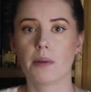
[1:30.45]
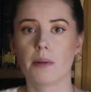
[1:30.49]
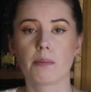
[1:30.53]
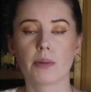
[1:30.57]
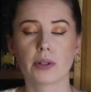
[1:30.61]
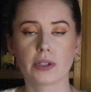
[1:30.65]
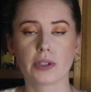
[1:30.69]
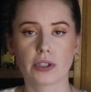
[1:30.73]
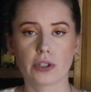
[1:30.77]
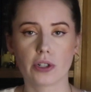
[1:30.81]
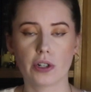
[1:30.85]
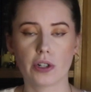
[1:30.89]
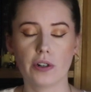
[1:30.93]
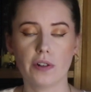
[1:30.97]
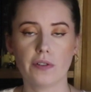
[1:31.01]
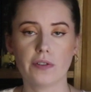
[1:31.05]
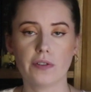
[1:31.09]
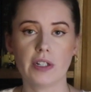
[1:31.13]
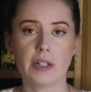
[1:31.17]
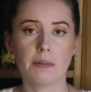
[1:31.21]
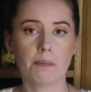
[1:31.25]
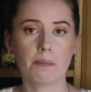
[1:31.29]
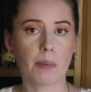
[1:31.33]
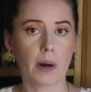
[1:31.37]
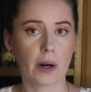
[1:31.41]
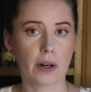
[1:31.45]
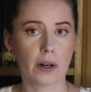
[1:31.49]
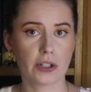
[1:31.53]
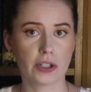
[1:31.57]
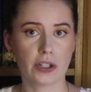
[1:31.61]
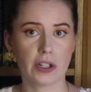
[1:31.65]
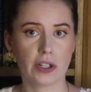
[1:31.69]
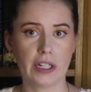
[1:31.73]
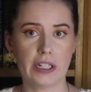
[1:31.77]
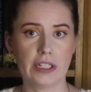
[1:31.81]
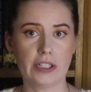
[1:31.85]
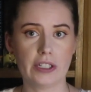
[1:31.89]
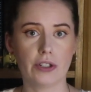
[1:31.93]
Preserved
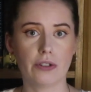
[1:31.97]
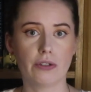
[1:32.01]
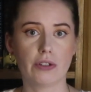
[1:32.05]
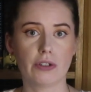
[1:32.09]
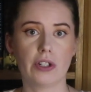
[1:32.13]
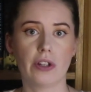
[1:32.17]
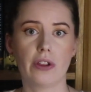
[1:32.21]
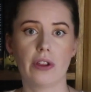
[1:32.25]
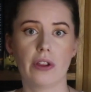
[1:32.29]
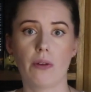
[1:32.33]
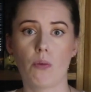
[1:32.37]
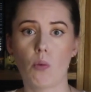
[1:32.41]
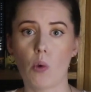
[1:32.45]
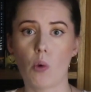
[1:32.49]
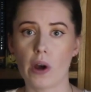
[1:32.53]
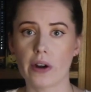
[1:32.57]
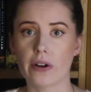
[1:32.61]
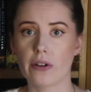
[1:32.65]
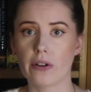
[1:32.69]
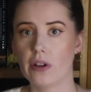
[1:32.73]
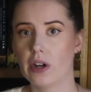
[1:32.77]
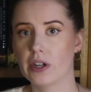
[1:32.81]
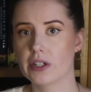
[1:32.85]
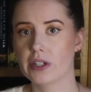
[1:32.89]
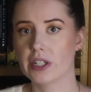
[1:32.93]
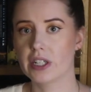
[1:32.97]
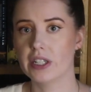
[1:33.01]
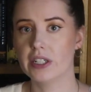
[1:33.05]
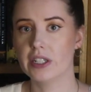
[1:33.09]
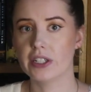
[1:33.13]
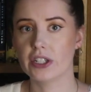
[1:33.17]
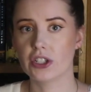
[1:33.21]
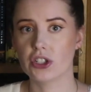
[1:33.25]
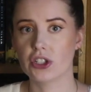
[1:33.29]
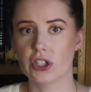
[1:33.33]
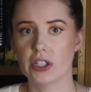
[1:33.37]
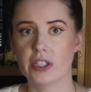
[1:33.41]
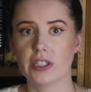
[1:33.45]
partially due to the waterlogged
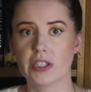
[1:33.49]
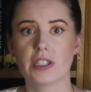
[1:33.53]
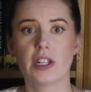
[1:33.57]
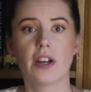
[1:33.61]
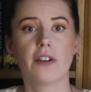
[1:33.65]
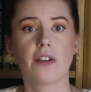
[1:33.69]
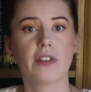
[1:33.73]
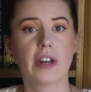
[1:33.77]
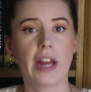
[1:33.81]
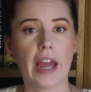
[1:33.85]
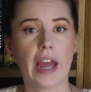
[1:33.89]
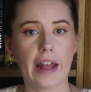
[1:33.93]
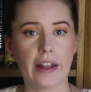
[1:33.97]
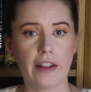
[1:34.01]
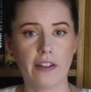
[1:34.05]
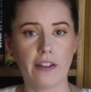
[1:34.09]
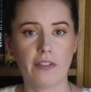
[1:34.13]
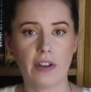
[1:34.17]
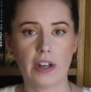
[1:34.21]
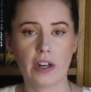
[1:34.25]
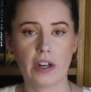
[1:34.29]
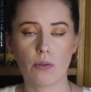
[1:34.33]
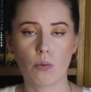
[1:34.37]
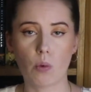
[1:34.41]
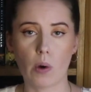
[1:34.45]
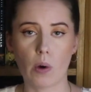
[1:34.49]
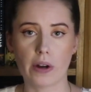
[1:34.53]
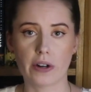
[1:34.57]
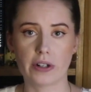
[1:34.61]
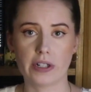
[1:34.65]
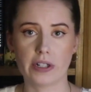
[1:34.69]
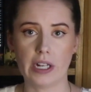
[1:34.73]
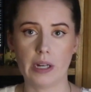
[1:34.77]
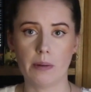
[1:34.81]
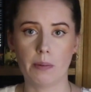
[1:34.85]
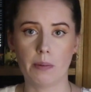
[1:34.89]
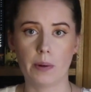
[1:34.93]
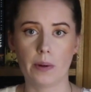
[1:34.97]
conditions of an elevated water
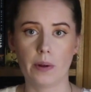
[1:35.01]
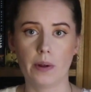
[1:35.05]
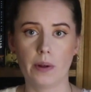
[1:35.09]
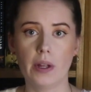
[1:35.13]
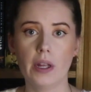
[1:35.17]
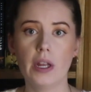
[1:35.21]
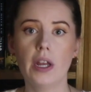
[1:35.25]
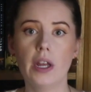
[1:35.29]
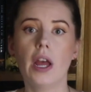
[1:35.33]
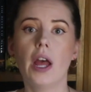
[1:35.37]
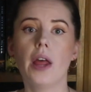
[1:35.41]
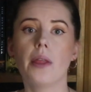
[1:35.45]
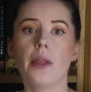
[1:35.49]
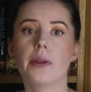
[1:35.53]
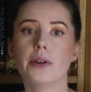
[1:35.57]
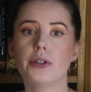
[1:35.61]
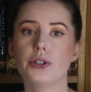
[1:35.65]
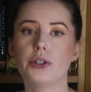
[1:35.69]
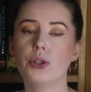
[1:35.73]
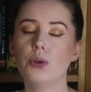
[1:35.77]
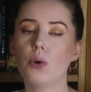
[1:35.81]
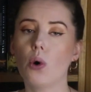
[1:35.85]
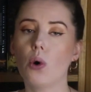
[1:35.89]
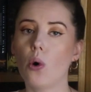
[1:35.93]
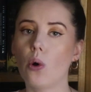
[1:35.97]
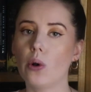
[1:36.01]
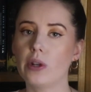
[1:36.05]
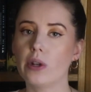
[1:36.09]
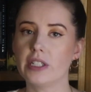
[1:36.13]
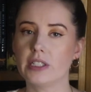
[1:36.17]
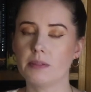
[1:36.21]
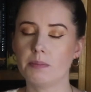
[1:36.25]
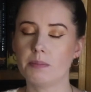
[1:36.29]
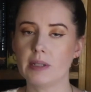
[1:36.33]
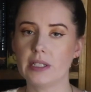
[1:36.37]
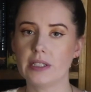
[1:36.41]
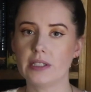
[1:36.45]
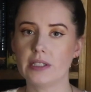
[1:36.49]
table, the 2
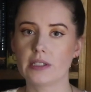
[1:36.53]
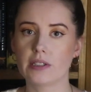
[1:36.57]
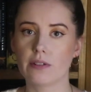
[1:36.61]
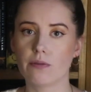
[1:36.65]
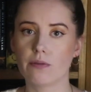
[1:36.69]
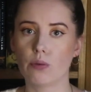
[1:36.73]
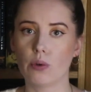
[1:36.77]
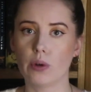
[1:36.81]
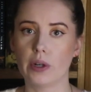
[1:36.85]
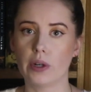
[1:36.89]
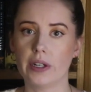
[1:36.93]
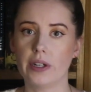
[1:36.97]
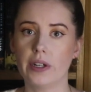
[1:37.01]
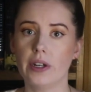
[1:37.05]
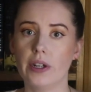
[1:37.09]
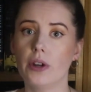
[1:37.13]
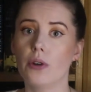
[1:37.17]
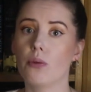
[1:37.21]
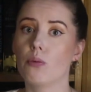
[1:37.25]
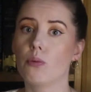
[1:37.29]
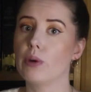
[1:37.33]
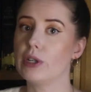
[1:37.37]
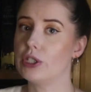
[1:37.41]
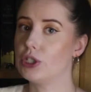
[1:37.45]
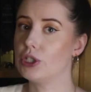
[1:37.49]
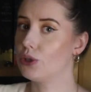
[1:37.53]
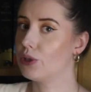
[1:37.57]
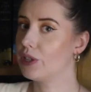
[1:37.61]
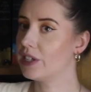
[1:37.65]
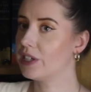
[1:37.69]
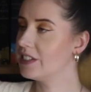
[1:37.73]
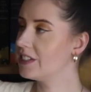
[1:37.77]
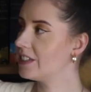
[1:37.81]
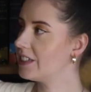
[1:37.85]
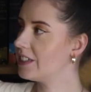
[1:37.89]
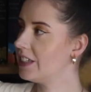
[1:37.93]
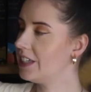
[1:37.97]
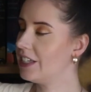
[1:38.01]
oldest pieces of wood, which you
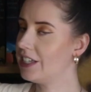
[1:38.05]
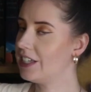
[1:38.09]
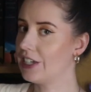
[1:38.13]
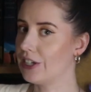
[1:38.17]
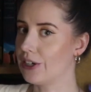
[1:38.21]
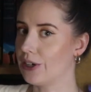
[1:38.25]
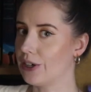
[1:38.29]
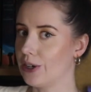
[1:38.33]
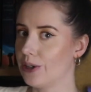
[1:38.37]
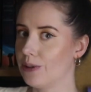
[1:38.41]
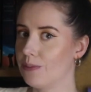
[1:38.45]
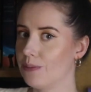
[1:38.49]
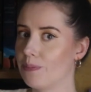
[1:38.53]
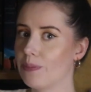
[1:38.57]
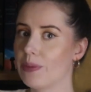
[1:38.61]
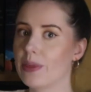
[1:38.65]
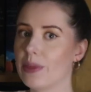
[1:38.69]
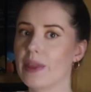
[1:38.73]
can see here,